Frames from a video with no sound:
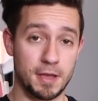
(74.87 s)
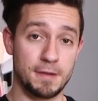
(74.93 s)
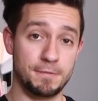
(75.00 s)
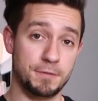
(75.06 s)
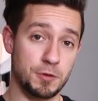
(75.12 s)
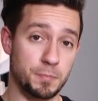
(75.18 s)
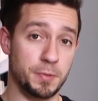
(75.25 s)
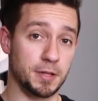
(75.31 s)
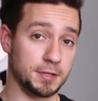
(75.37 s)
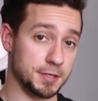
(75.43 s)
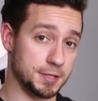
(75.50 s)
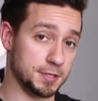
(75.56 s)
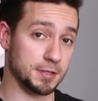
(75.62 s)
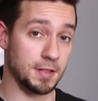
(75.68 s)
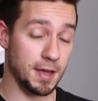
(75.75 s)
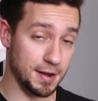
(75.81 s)
if you build a
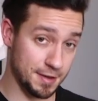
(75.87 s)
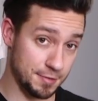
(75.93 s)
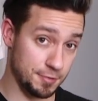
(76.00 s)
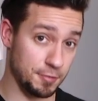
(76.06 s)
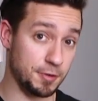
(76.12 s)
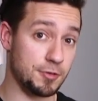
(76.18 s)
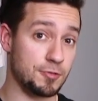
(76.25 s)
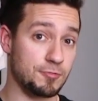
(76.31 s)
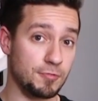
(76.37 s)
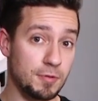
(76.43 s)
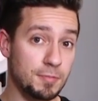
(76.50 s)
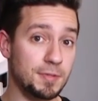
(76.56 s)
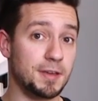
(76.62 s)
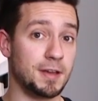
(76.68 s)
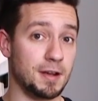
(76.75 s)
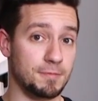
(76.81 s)
sled and you're
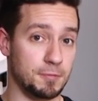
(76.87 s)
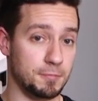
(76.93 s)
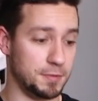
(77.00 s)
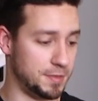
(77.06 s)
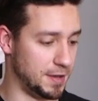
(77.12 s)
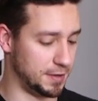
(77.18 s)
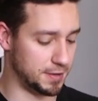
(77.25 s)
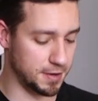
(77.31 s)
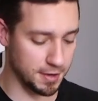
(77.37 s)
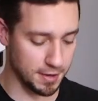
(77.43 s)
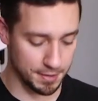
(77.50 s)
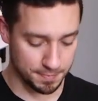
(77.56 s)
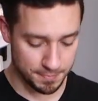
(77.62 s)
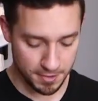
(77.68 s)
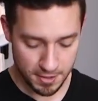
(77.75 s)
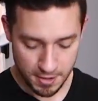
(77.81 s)
extremely careful with that cut.